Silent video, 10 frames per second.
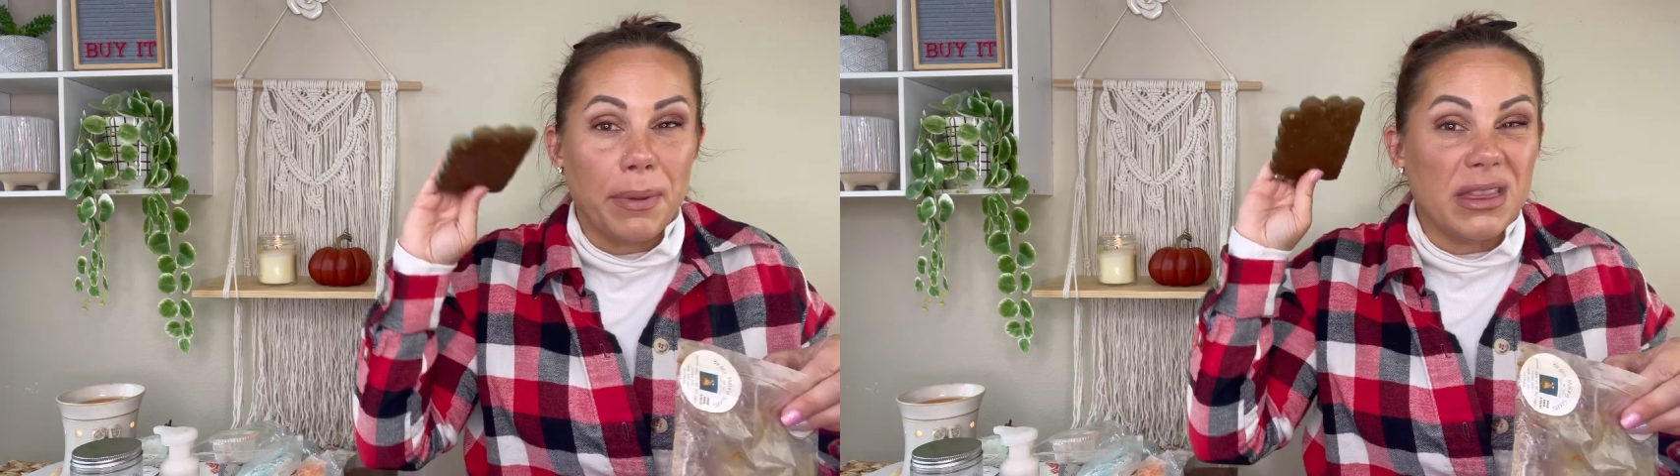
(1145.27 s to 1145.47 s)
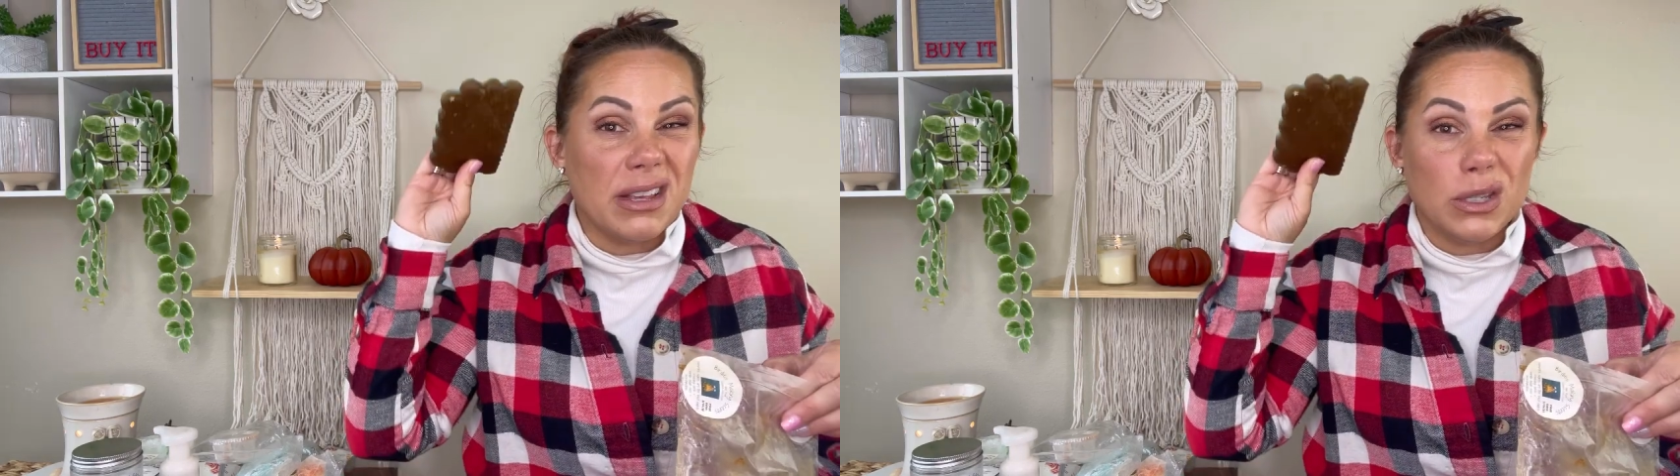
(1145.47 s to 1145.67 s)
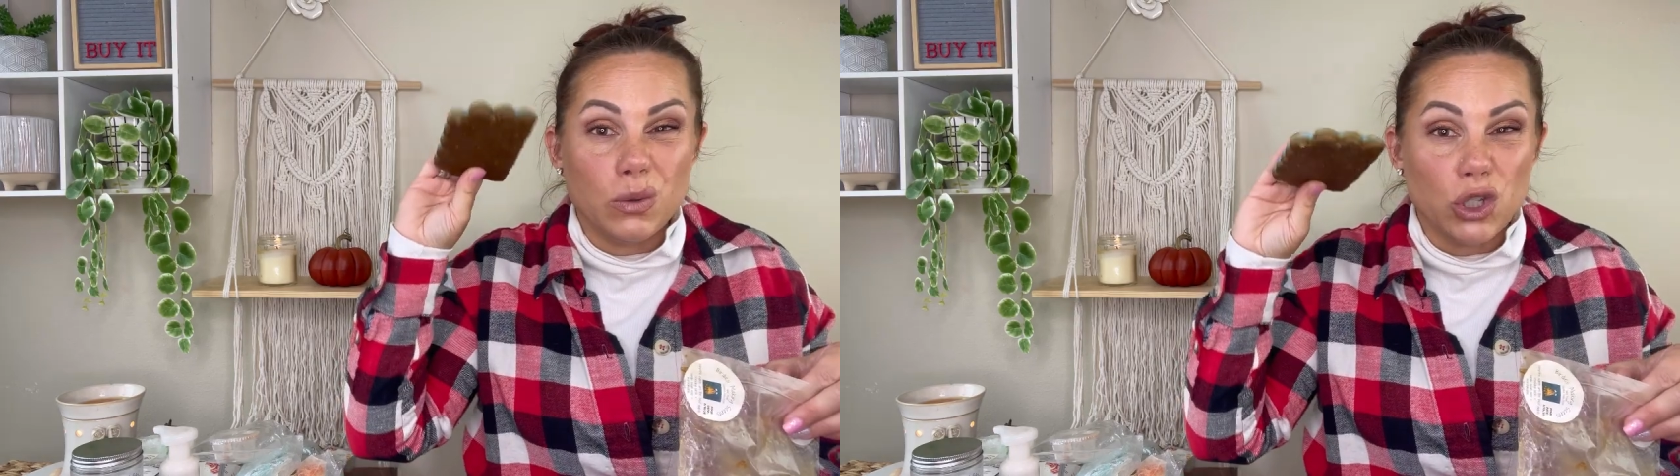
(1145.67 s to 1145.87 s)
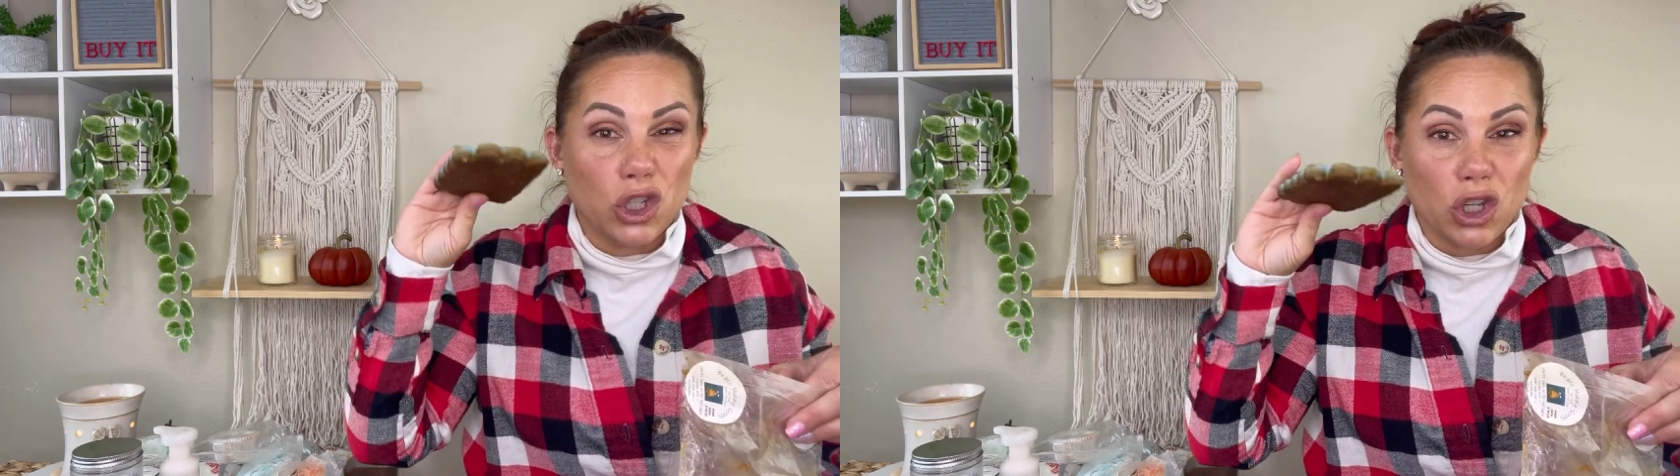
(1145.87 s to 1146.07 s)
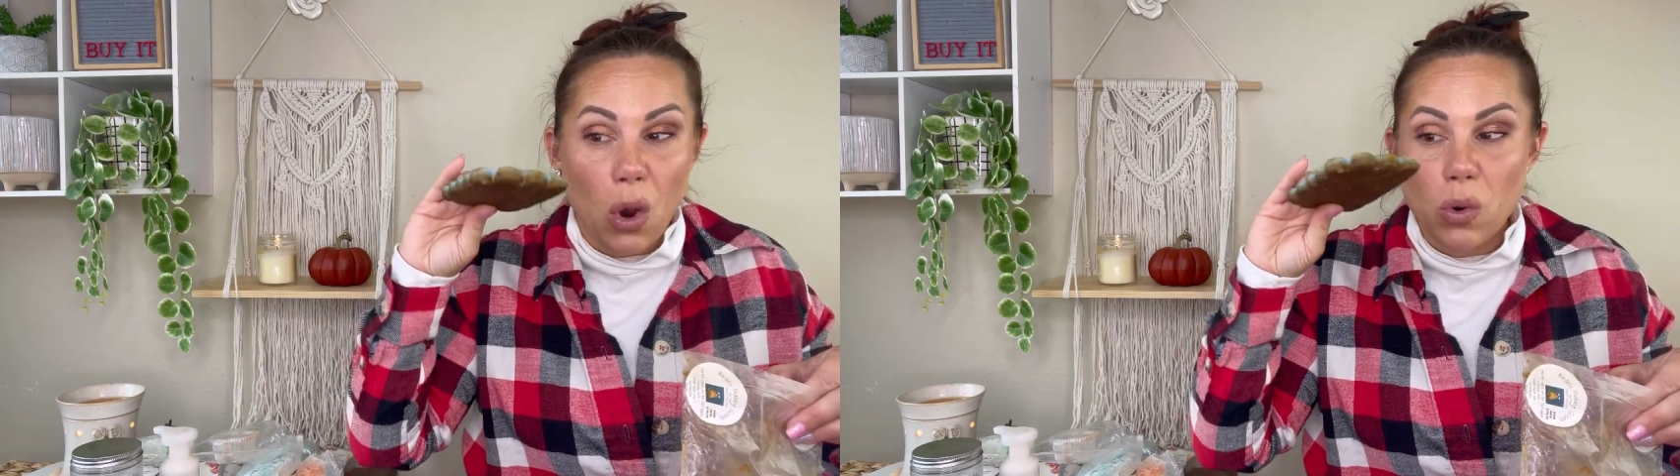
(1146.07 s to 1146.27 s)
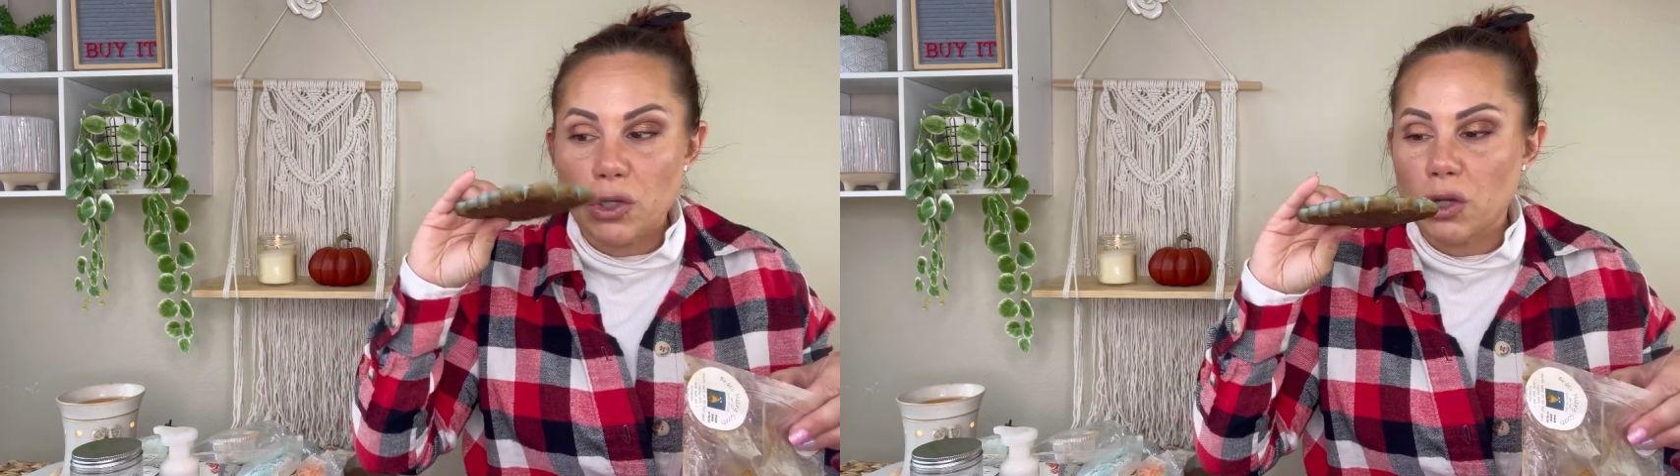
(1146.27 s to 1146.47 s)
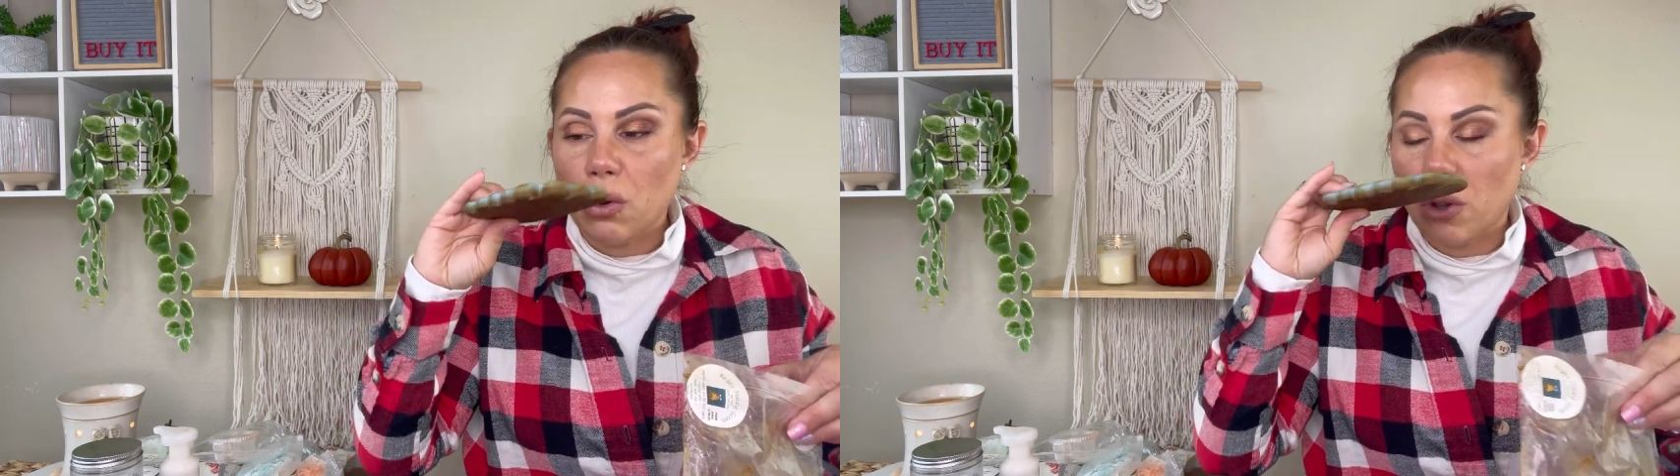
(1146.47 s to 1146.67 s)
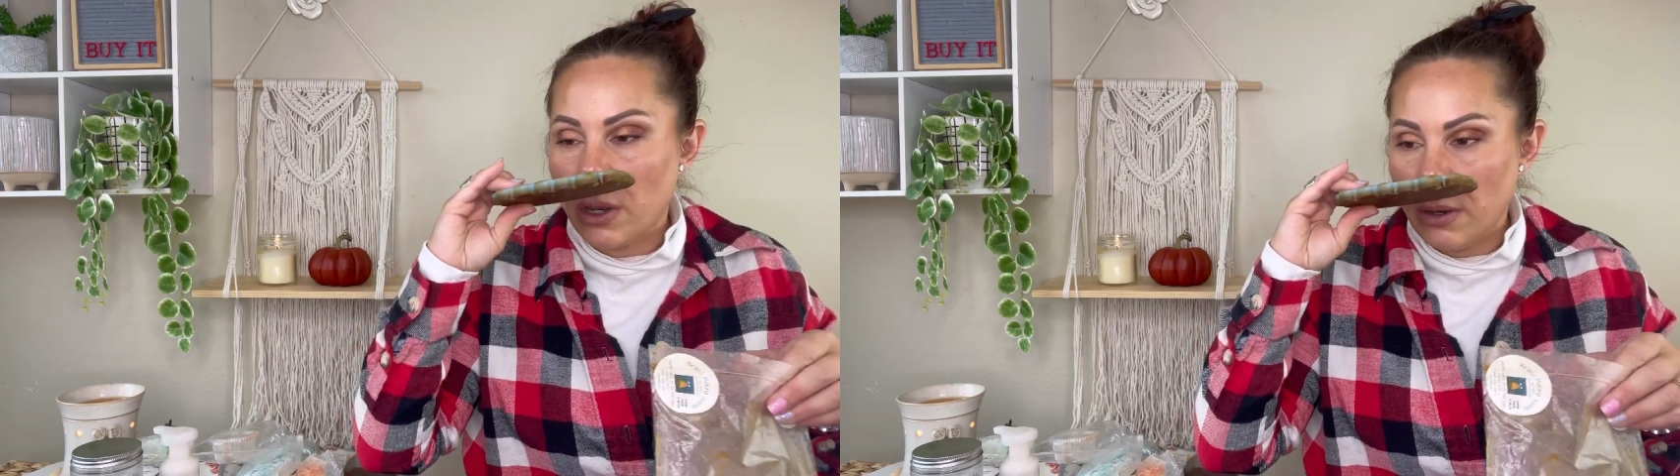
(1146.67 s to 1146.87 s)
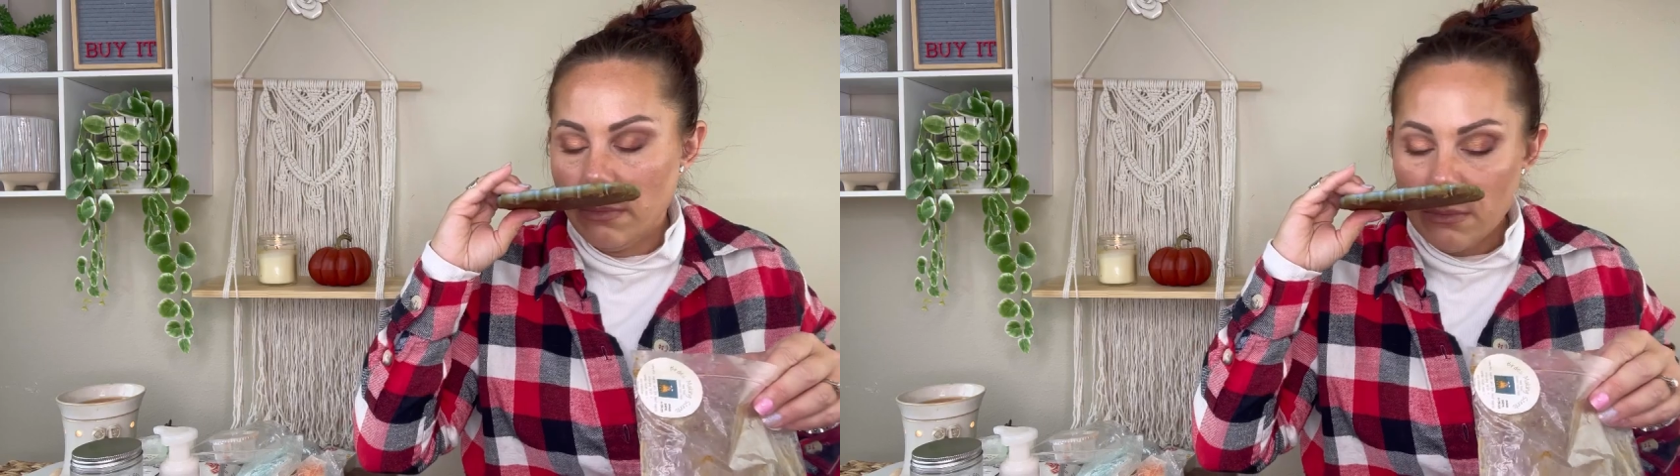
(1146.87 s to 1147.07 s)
but this was so, so good.